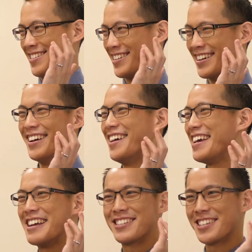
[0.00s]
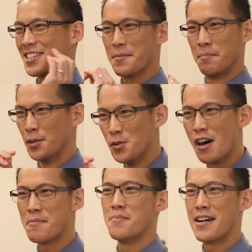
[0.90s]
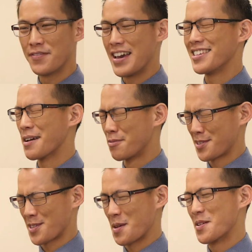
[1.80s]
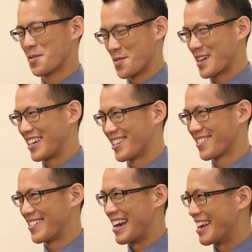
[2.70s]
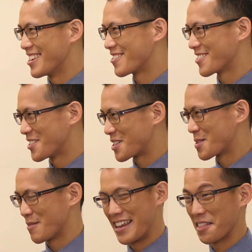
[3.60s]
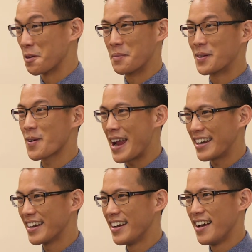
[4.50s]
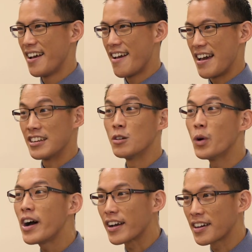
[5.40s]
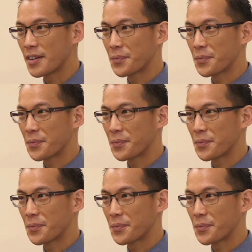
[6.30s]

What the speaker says: It just blew up in my face. I put so much work into it. I had these resources planned. I thought it'd be great and it didn't work.